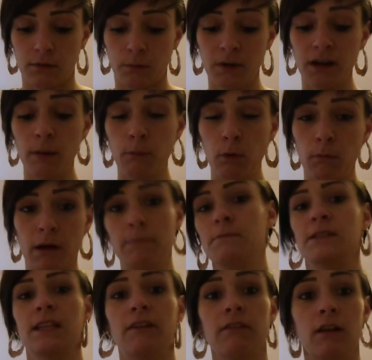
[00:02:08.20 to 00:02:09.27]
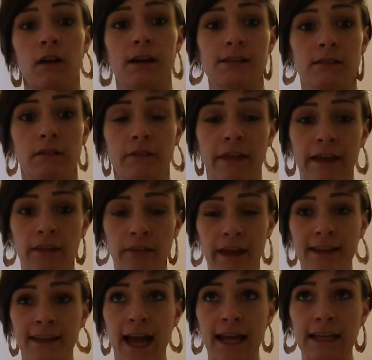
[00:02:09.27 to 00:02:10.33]
When I bought my steriliser,
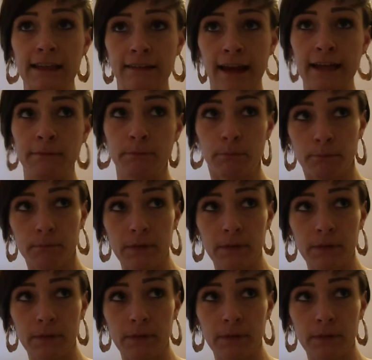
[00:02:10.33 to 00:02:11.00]
they